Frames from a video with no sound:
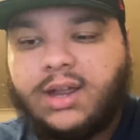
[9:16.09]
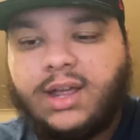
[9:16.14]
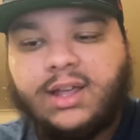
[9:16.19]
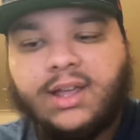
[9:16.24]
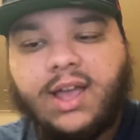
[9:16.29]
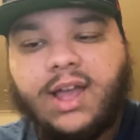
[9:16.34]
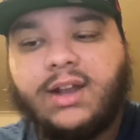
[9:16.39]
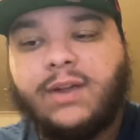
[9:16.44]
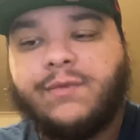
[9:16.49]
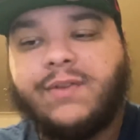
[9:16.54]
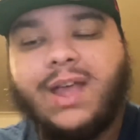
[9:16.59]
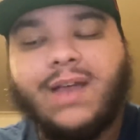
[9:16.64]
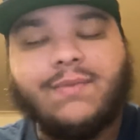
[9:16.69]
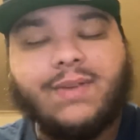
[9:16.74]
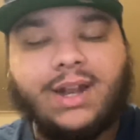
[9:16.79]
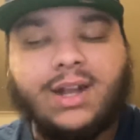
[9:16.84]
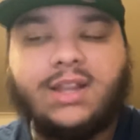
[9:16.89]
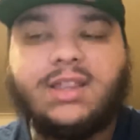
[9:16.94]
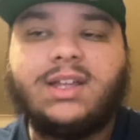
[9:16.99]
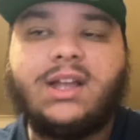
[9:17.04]
Again, if you have
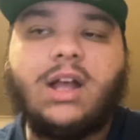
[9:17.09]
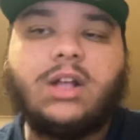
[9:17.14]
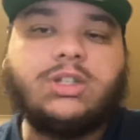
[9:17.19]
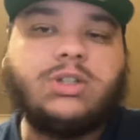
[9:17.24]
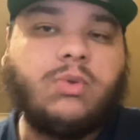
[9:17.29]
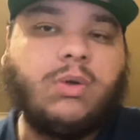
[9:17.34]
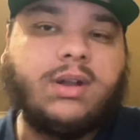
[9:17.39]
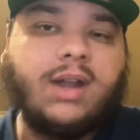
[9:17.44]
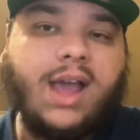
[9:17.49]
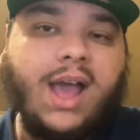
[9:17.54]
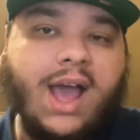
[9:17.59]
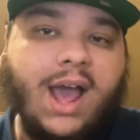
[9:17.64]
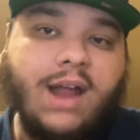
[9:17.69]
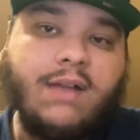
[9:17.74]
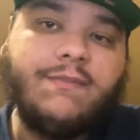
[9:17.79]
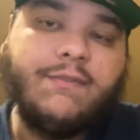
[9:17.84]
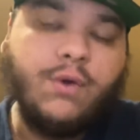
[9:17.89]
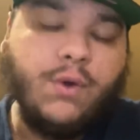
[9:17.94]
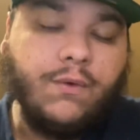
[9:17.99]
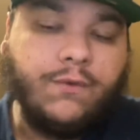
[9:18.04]
anything else you want to
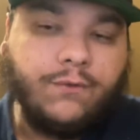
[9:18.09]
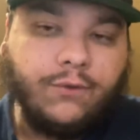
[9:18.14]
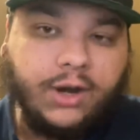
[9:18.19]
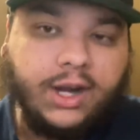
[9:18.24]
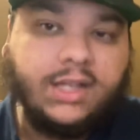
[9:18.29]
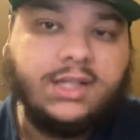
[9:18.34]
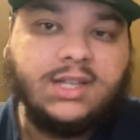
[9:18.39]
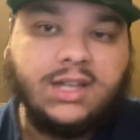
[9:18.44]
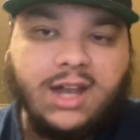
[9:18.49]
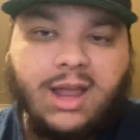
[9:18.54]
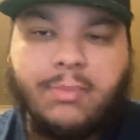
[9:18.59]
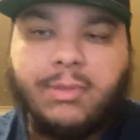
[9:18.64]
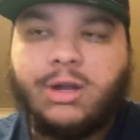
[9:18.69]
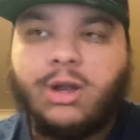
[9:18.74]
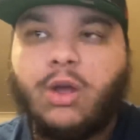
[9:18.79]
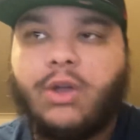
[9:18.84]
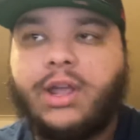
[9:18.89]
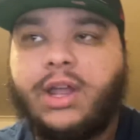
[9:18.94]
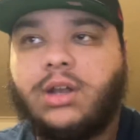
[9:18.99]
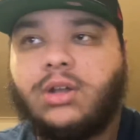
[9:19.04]
add, feel free to let me
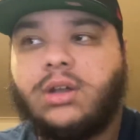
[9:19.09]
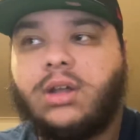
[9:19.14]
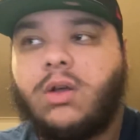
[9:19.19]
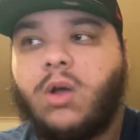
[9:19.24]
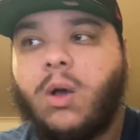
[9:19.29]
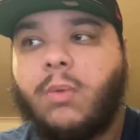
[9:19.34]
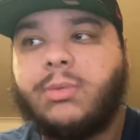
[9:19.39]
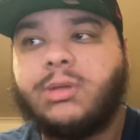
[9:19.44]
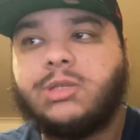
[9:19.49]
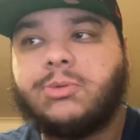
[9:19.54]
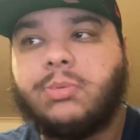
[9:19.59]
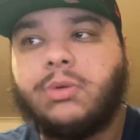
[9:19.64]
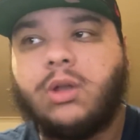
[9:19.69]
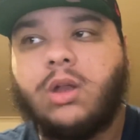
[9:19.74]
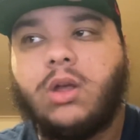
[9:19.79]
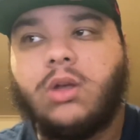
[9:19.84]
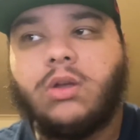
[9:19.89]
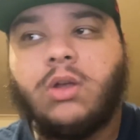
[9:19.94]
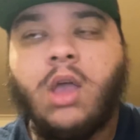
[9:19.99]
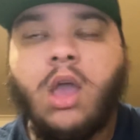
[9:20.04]
know in the comments
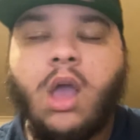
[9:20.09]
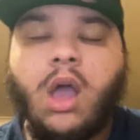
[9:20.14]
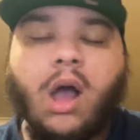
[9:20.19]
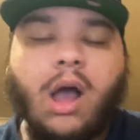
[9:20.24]
below.